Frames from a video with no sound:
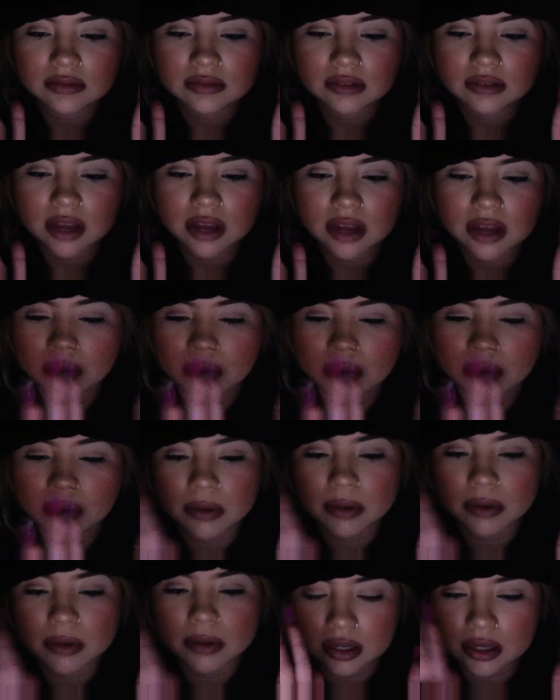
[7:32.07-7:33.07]
I probably put
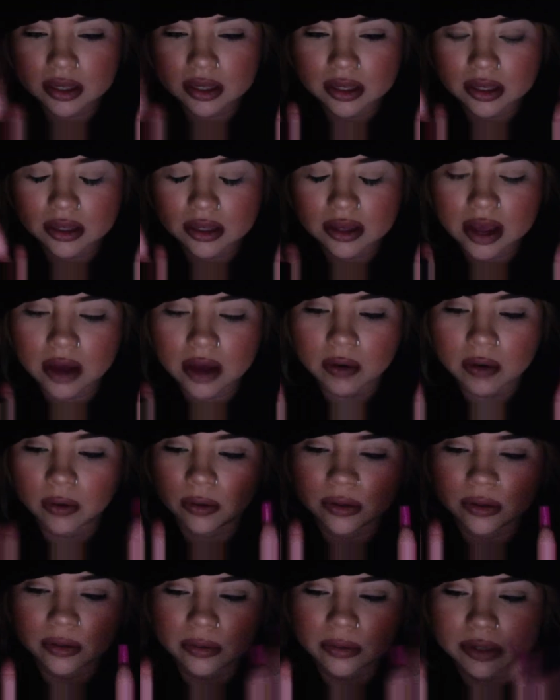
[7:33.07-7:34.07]
like how
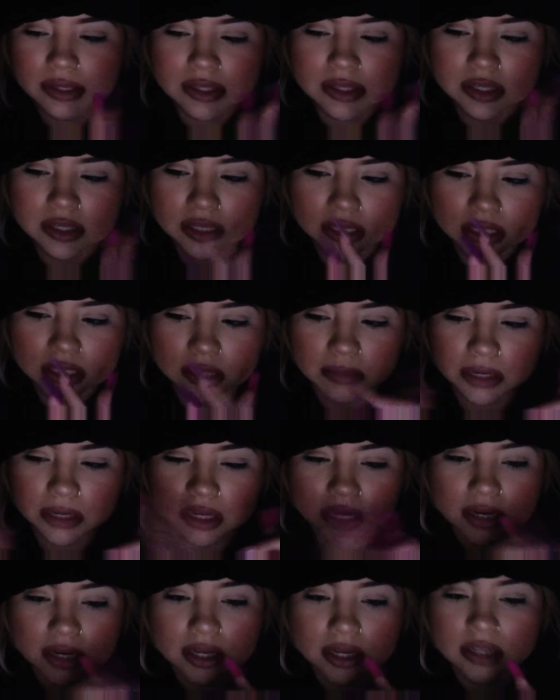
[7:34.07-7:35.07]
old it was like in the
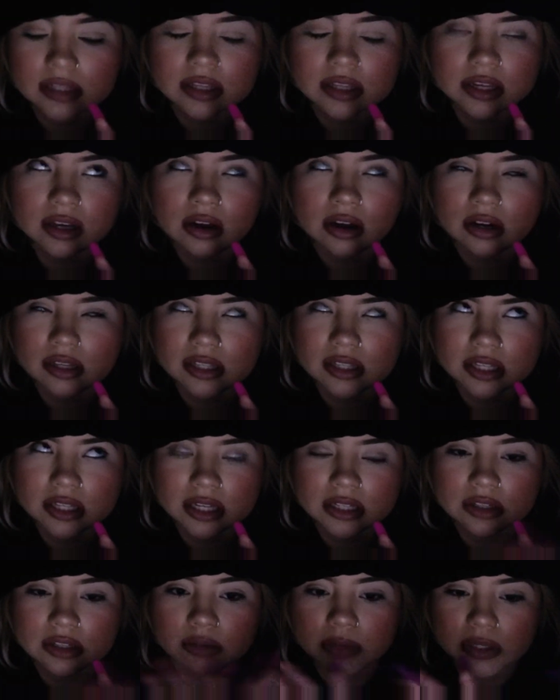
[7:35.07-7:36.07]
beginning. It's like honestly like
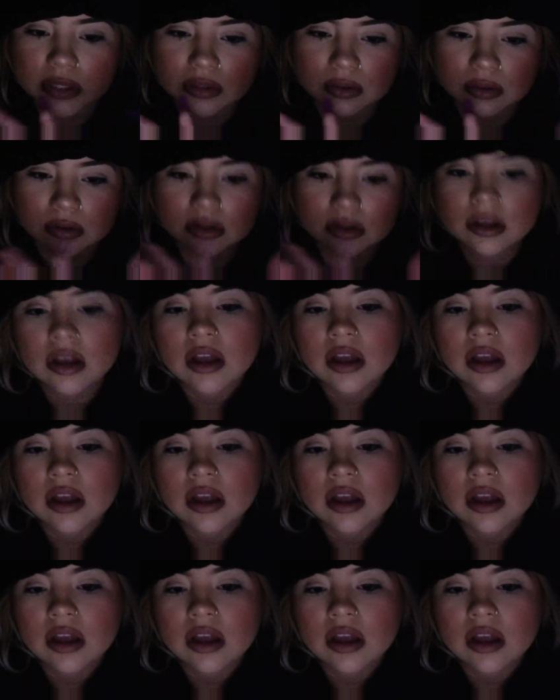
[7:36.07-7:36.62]
2 months old.